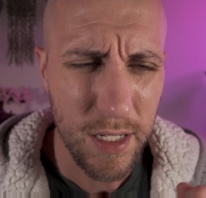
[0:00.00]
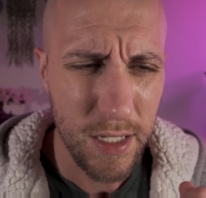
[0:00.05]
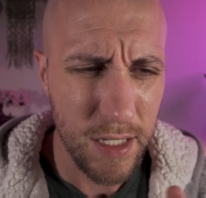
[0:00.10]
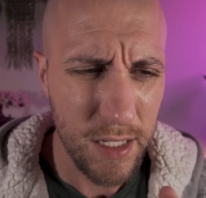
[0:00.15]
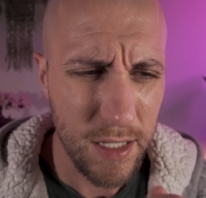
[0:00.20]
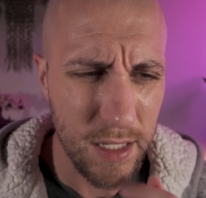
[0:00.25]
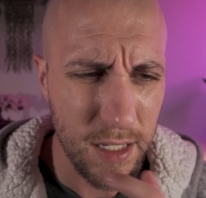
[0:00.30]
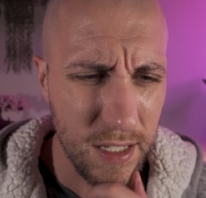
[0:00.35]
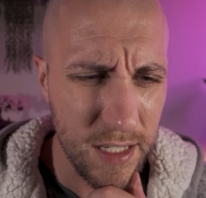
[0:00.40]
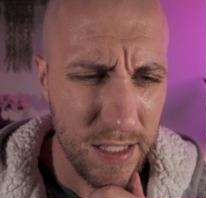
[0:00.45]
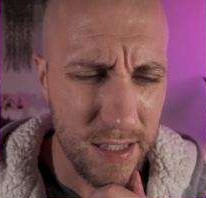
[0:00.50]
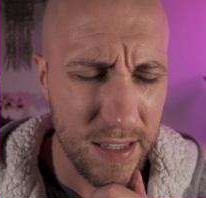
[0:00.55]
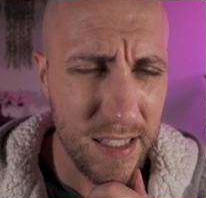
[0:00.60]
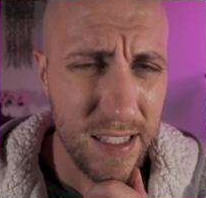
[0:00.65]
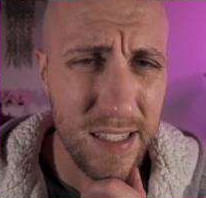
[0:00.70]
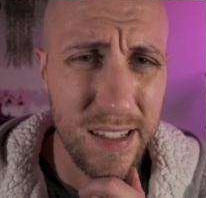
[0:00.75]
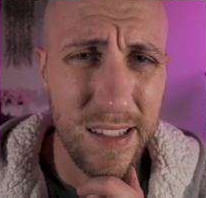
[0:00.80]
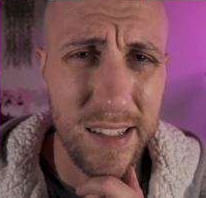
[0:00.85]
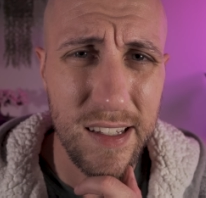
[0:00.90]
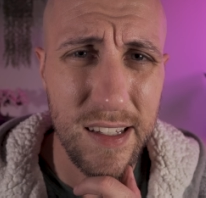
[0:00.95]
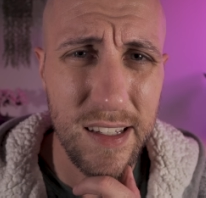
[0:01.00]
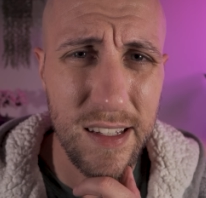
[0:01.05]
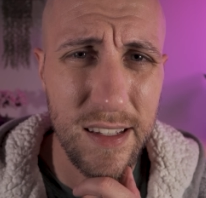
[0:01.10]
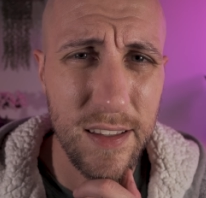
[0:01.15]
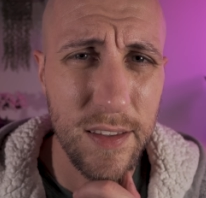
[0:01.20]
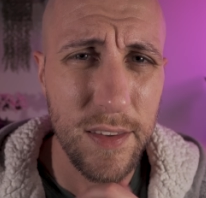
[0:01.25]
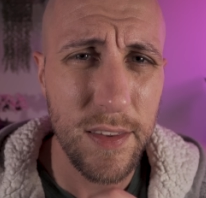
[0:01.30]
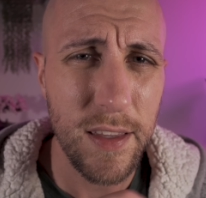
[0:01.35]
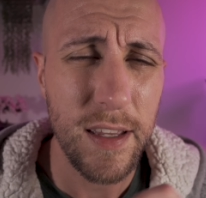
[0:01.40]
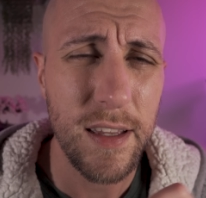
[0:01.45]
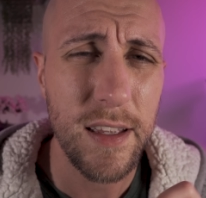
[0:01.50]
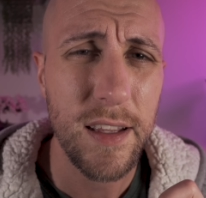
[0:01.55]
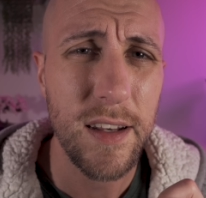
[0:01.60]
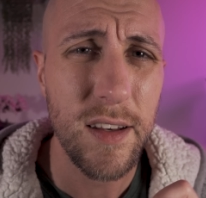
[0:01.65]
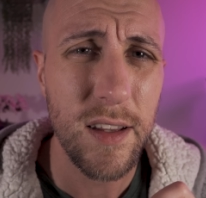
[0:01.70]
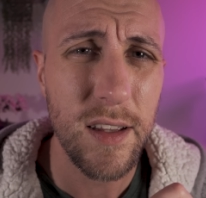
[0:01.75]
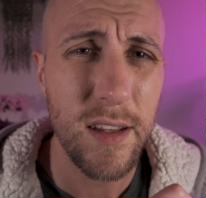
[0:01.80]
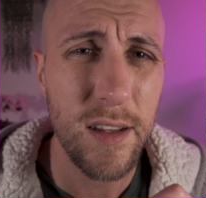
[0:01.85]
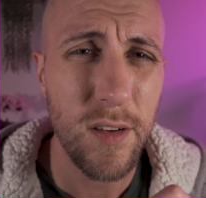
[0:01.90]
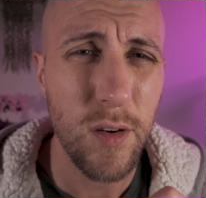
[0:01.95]
and I think
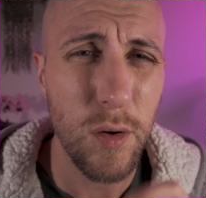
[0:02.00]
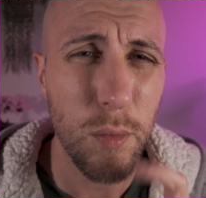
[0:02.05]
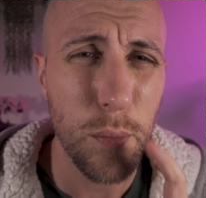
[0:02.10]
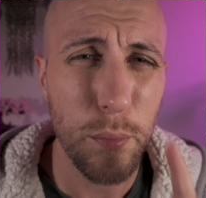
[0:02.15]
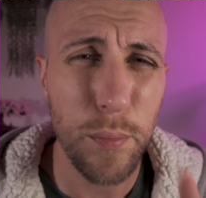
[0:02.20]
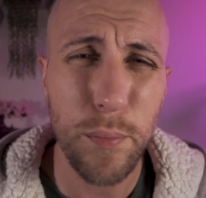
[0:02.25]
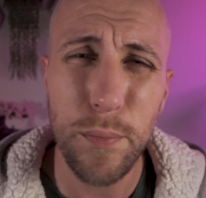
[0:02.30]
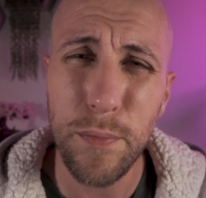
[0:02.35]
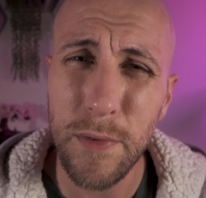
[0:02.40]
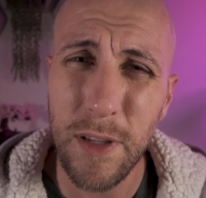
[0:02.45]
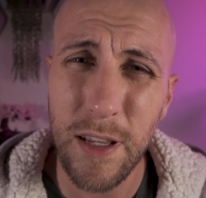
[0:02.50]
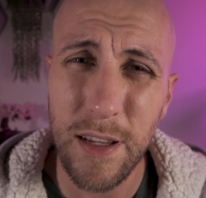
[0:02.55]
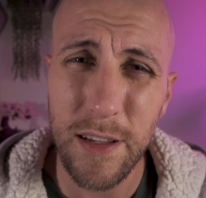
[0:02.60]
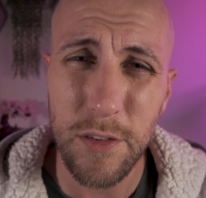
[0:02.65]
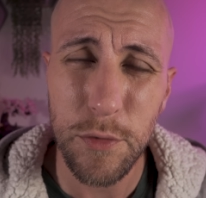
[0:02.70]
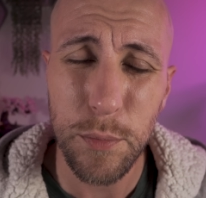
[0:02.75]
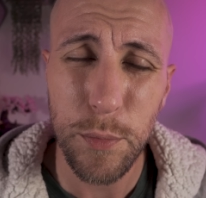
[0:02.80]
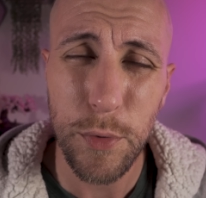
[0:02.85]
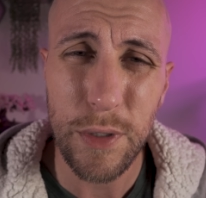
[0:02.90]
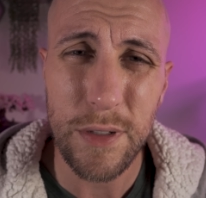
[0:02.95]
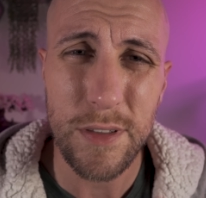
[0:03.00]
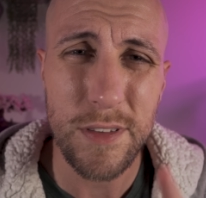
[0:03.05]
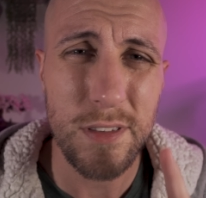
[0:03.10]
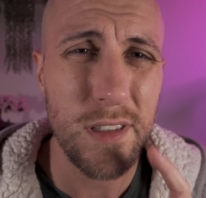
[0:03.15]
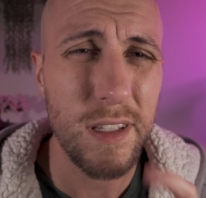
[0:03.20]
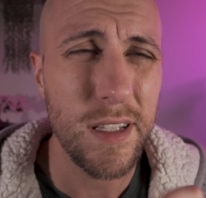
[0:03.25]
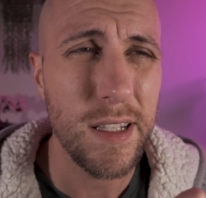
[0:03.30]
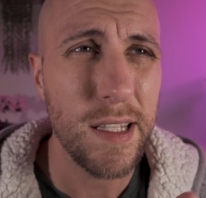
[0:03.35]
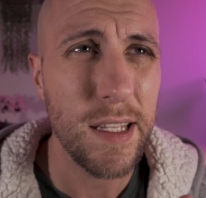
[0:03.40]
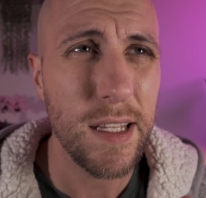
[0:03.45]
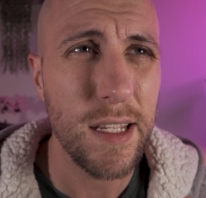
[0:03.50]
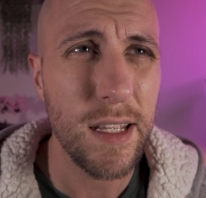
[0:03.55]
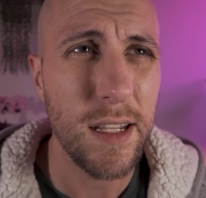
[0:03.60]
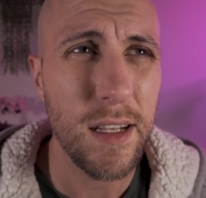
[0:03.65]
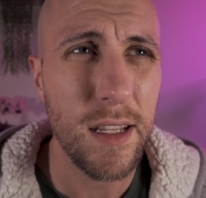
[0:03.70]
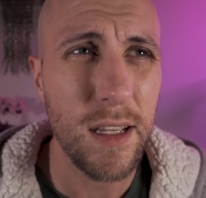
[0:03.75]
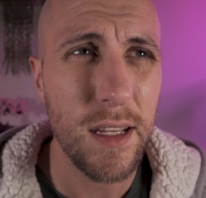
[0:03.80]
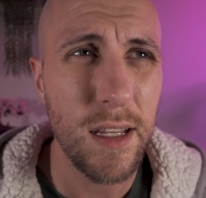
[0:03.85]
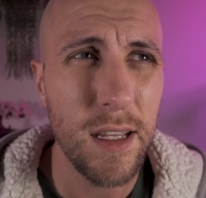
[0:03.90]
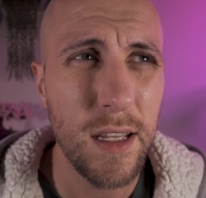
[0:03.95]
that our textbook said
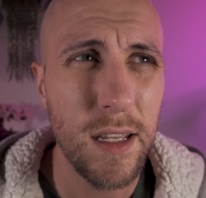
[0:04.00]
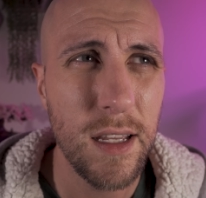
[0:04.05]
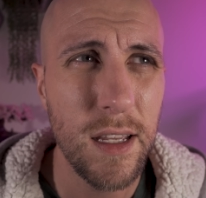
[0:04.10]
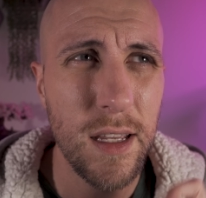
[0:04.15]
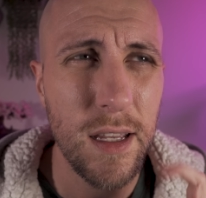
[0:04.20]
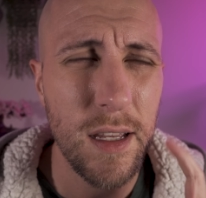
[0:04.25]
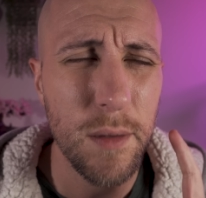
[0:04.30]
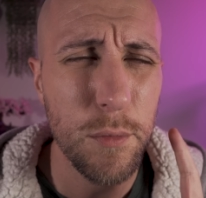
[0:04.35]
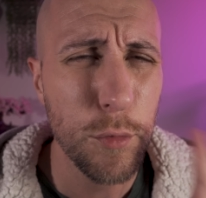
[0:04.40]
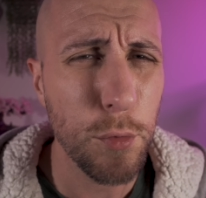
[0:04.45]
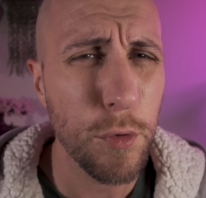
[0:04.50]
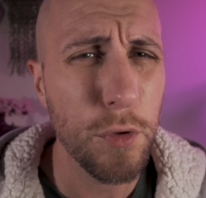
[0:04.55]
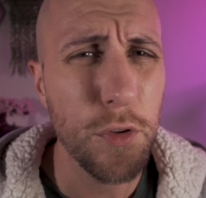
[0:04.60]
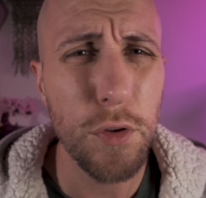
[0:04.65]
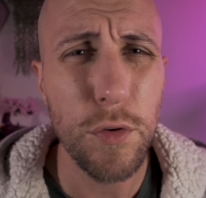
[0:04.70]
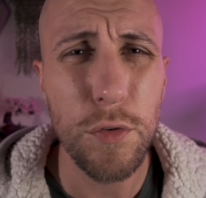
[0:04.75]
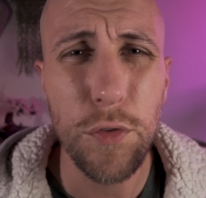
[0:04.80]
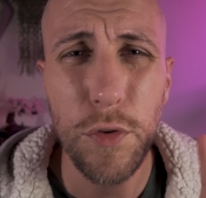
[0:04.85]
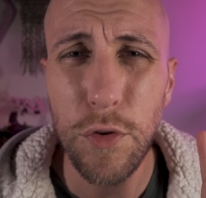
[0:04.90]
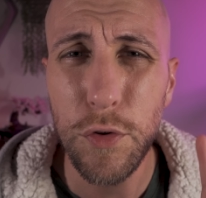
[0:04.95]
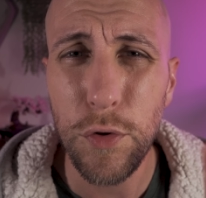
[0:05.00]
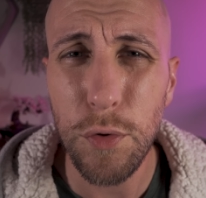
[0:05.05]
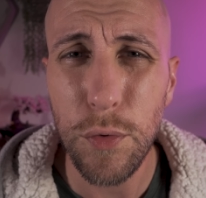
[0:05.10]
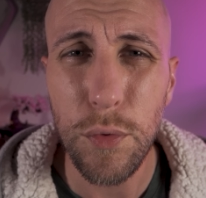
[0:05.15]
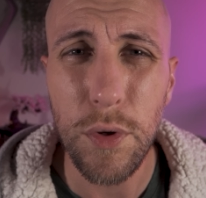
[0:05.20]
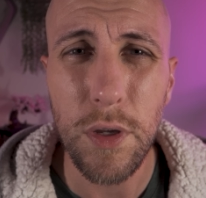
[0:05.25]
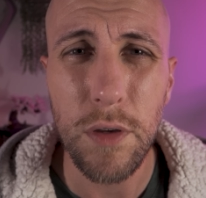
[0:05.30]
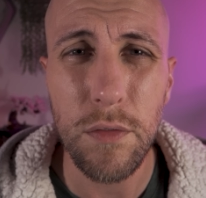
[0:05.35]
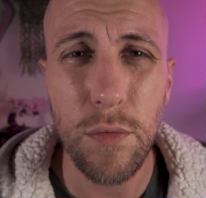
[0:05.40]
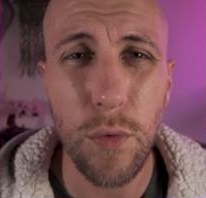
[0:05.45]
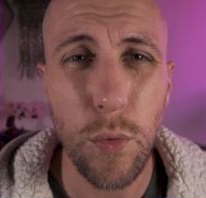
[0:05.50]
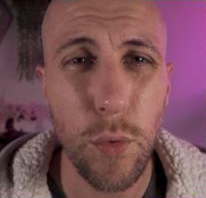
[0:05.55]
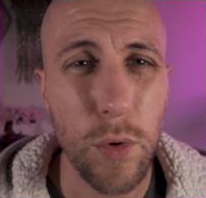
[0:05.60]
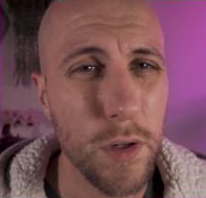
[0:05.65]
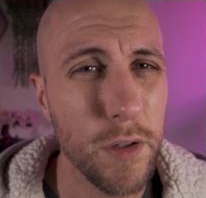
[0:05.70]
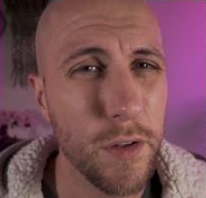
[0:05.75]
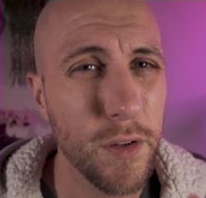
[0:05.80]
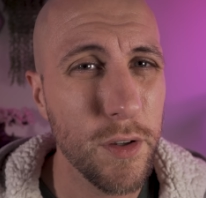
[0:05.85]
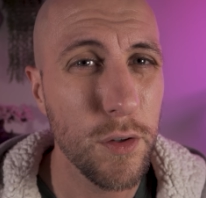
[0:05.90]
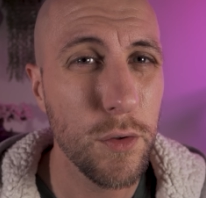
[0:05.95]
that you're supposed to use a tuning
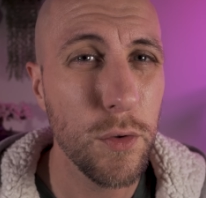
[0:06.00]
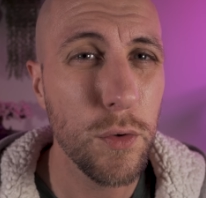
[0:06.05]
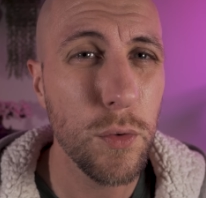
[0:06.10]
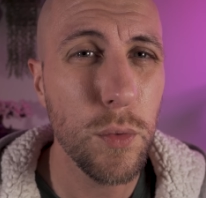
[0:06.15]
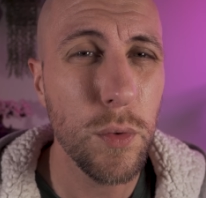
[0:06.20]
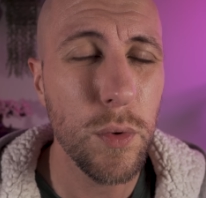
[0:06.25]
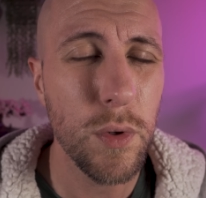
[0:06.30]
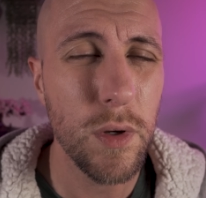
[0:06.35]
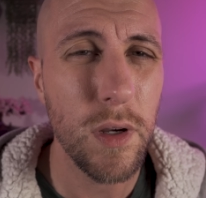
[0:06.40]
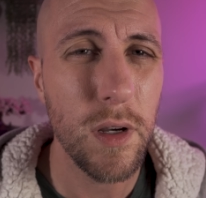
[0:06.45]
fork too.